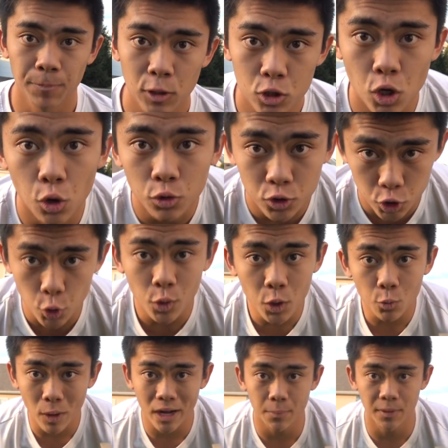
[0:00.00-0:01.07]
So do an
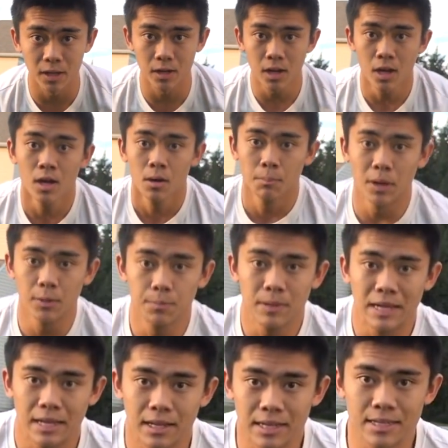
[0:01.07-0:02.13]
Arabian, but
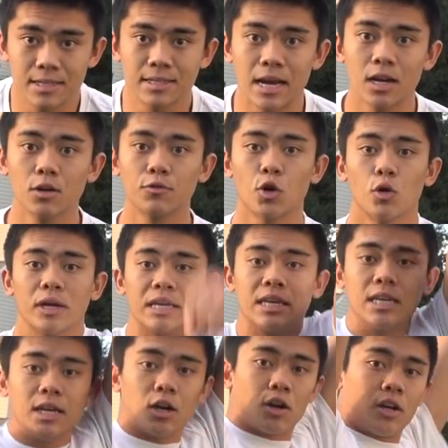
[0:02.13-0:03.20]
instead of going
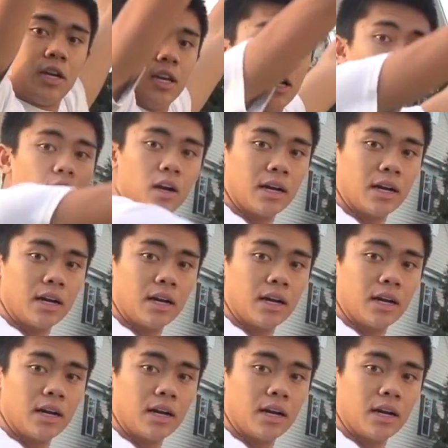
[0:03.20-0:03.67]
here, here,